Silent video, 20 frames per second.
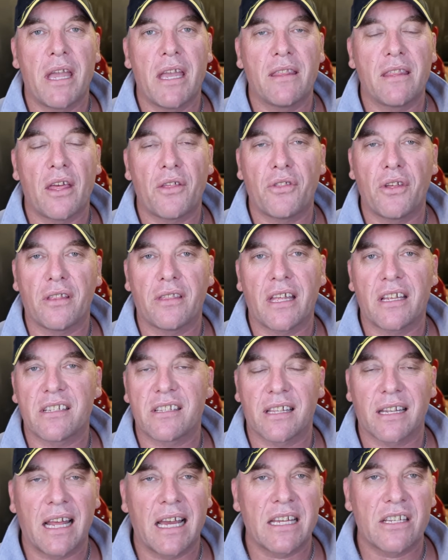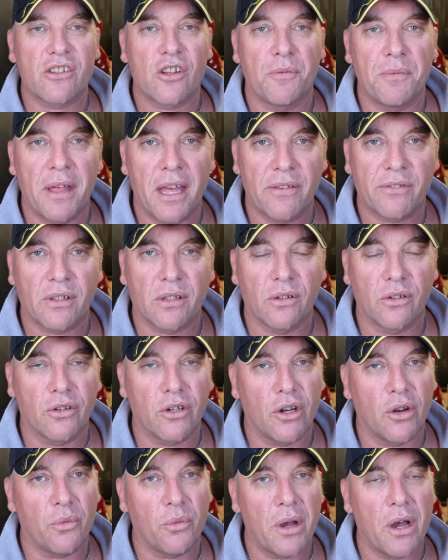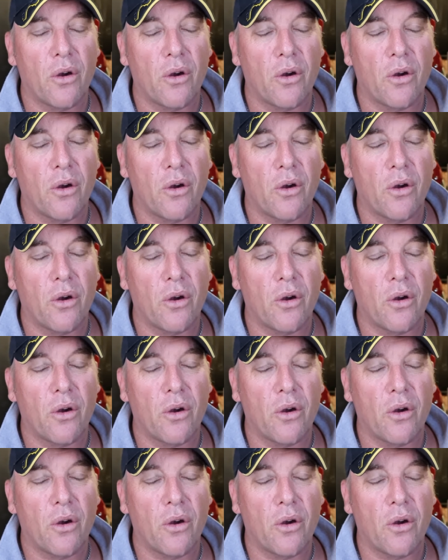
and they think that's the last time they have to look at it.